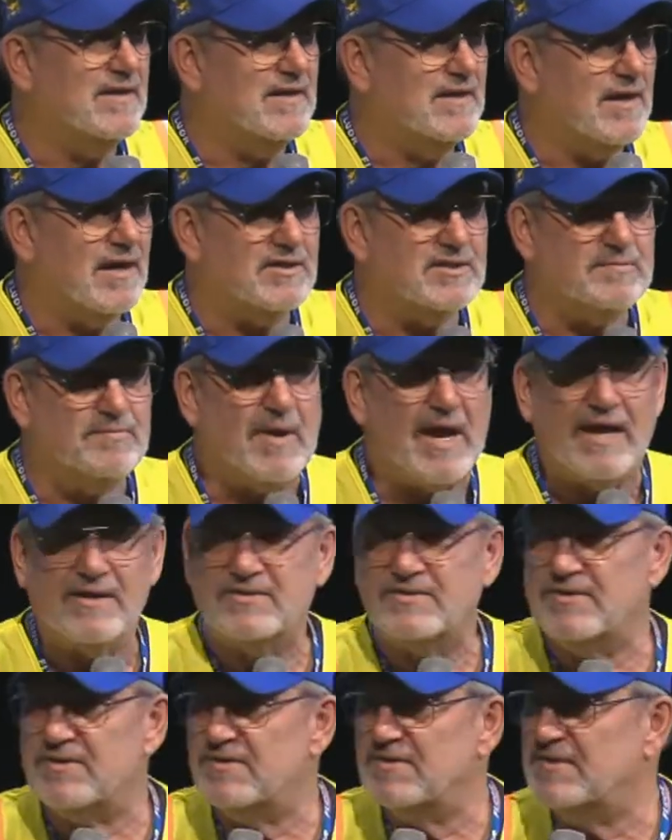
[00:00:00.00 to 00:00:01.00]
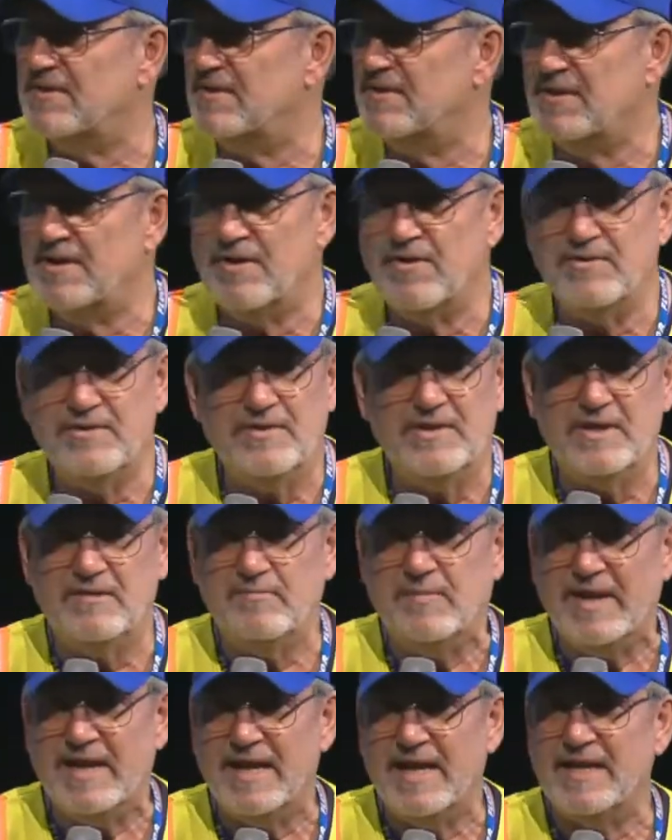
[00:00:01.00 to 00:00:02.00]
Our sponsors, you didn't
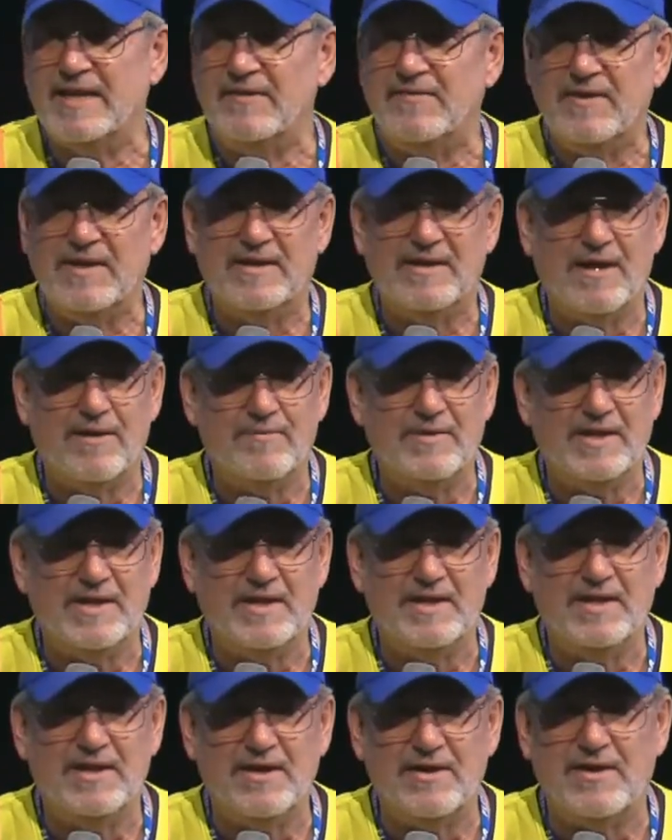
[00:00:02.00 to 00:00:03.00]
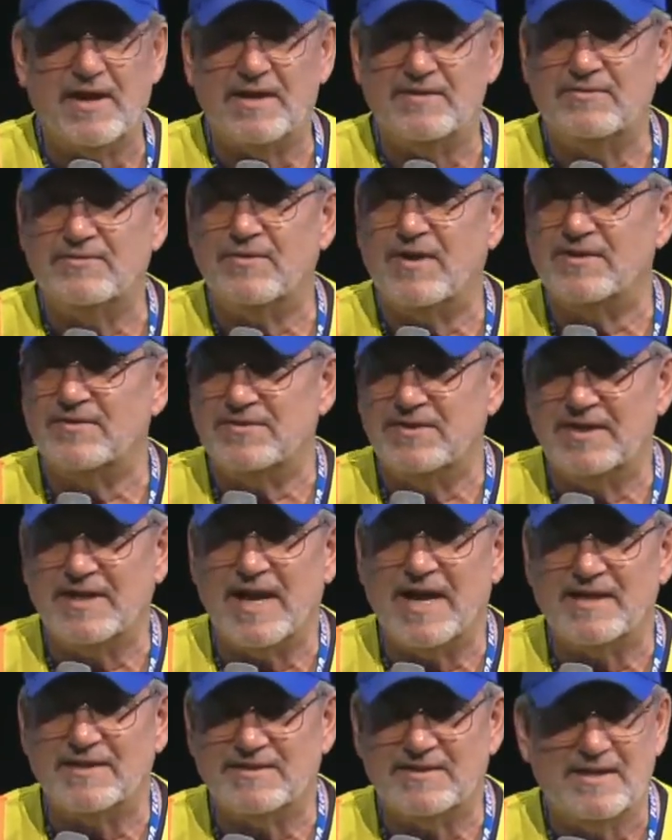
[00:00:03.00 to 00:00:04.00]
pay anything coming in here. I trust you
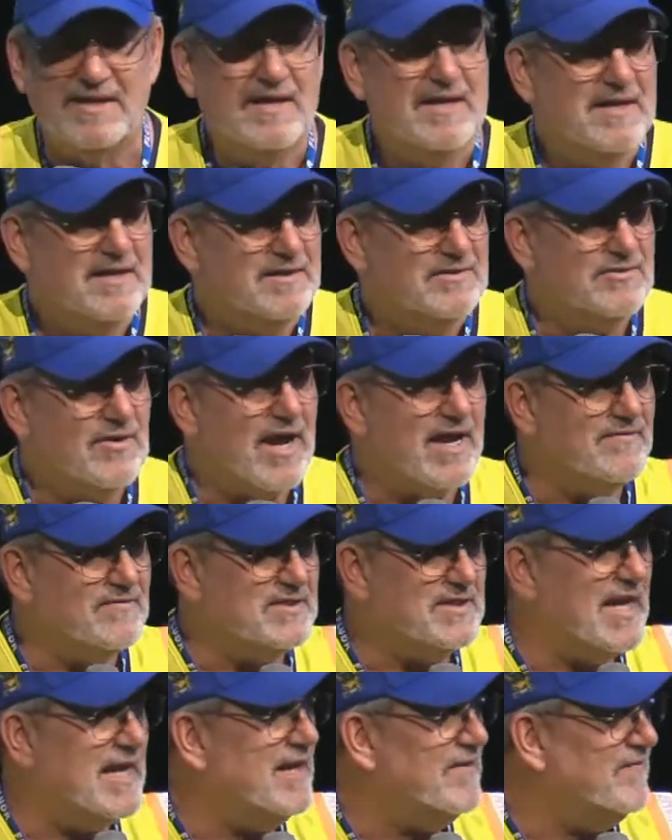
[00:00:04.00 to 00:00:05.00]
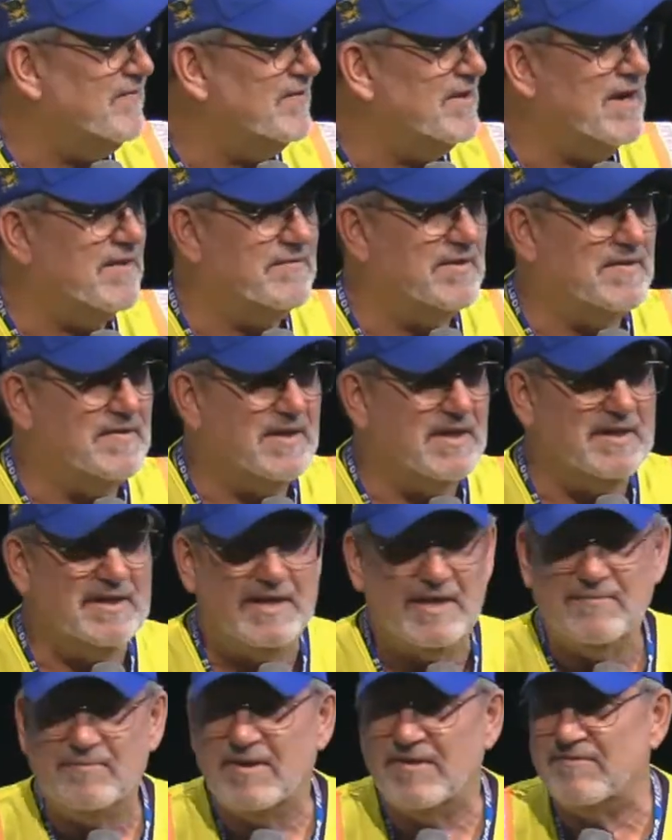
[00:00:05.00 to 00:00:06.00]
guys drive safe and everything.
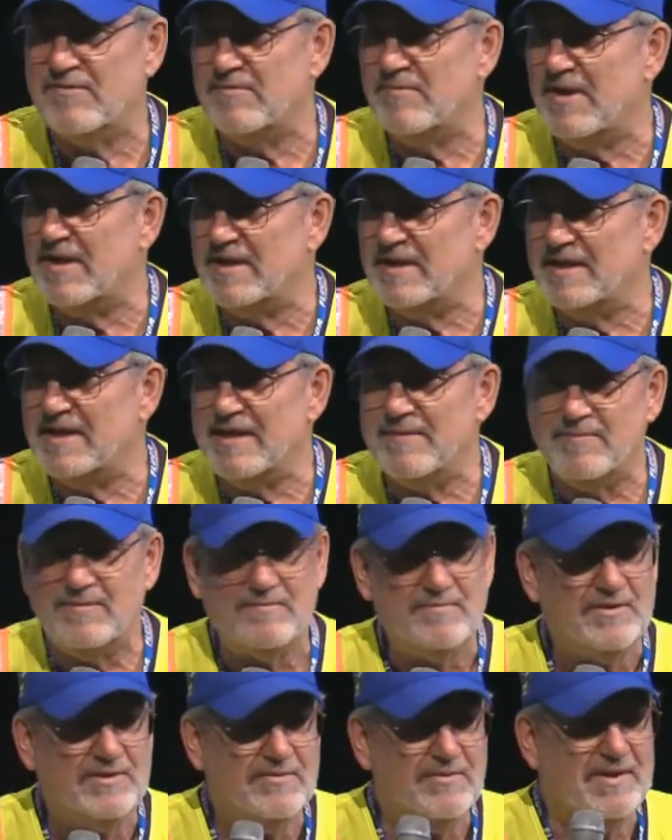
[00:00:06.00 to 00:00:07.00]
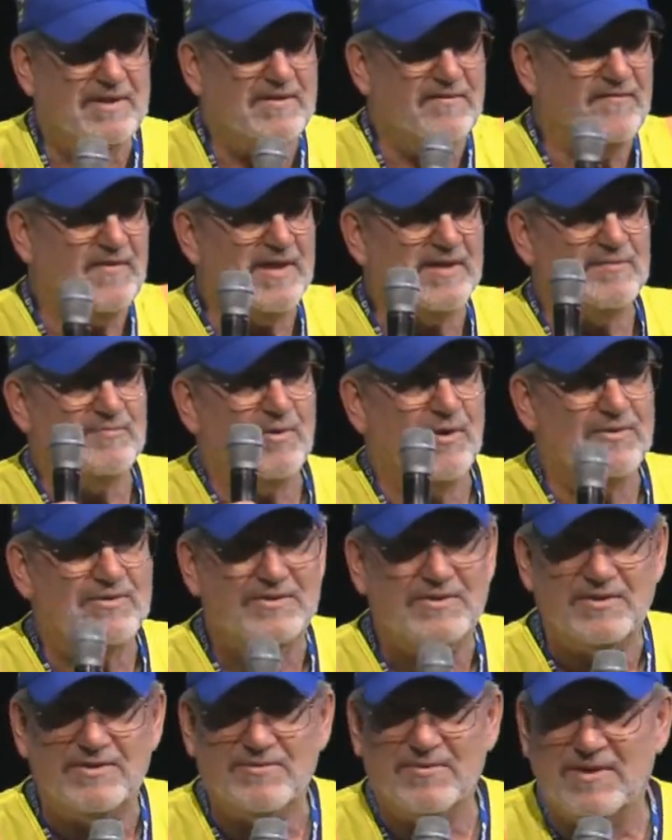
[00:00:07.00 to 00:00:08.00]
Keep it between the fence
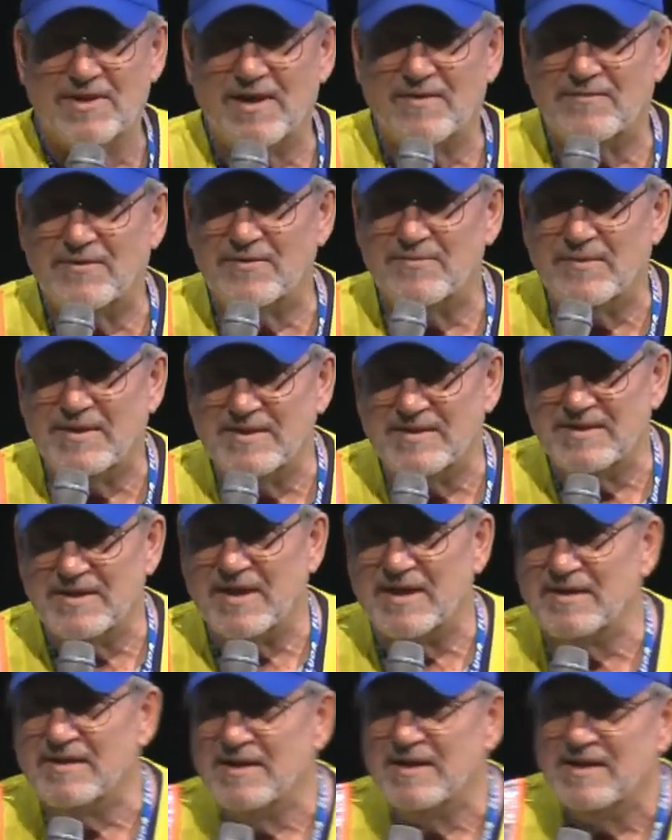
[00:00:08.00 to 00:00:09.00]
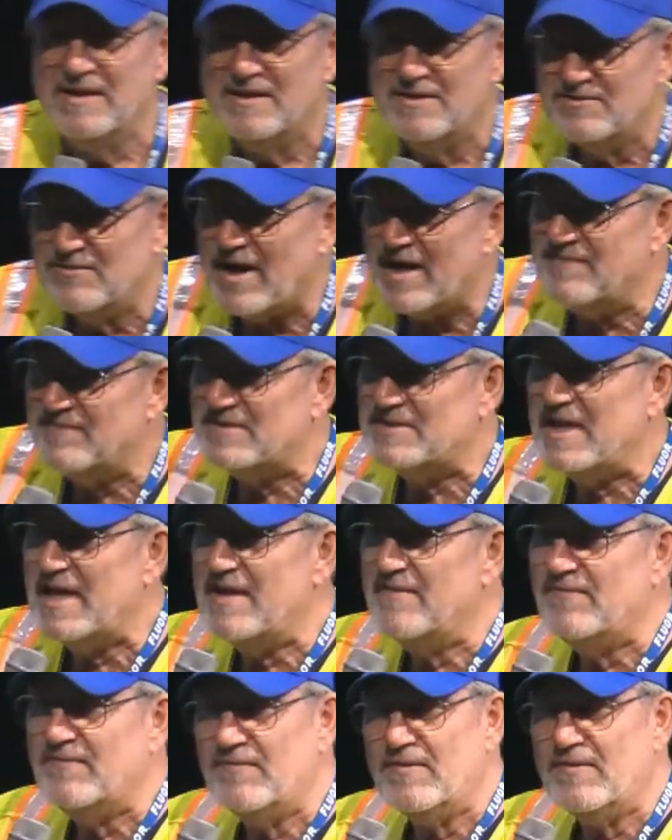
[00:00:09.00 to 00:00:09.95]
posts or whatever, but drive safe.